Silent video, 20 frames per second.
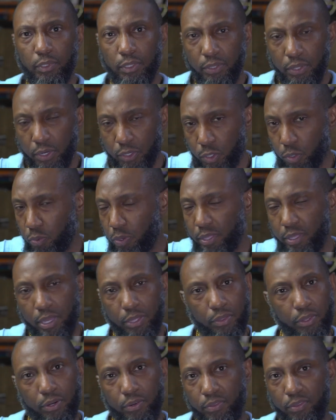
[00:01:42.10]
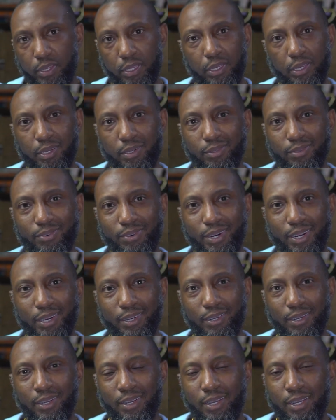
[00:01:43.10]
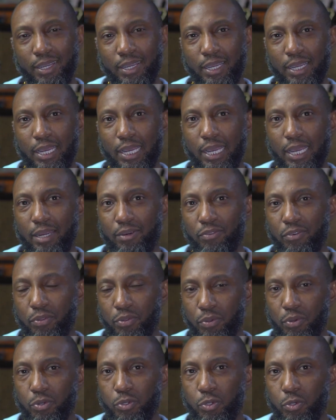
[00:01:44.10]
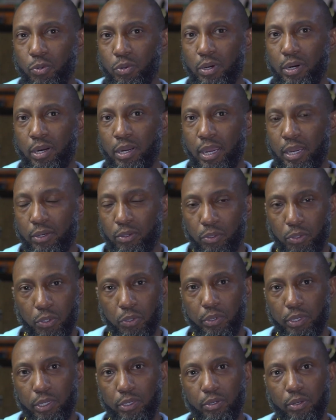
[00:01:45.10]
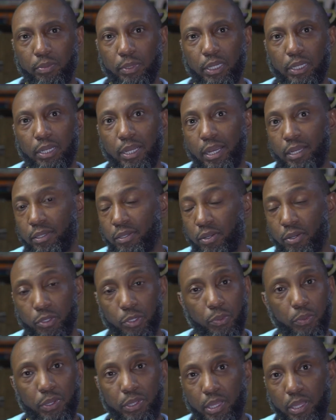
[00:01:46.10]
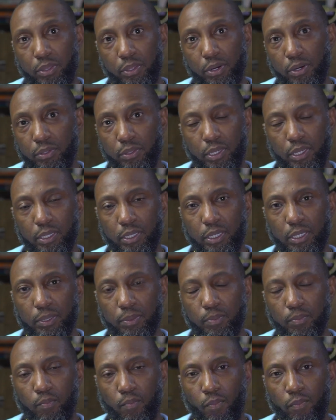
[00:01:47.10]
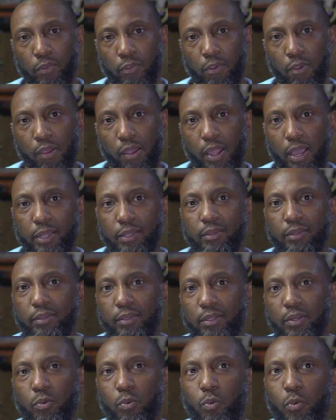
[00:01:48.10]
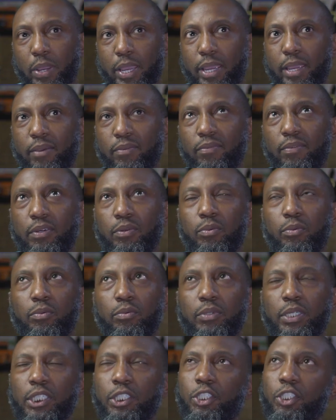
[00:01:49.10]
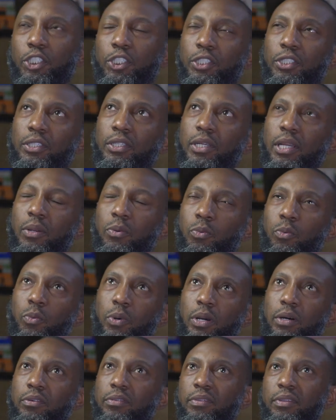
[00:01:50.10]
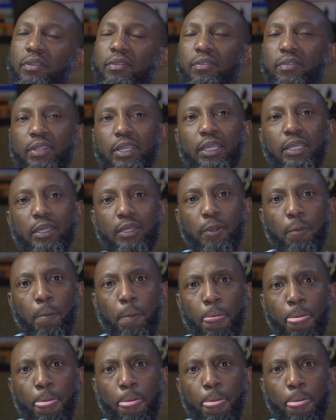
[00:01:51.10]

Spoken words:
there's a way that they're thinking, right? And for those who are at a lower economic class, there's a way that they're thinking. And the way the rich and wealthy think,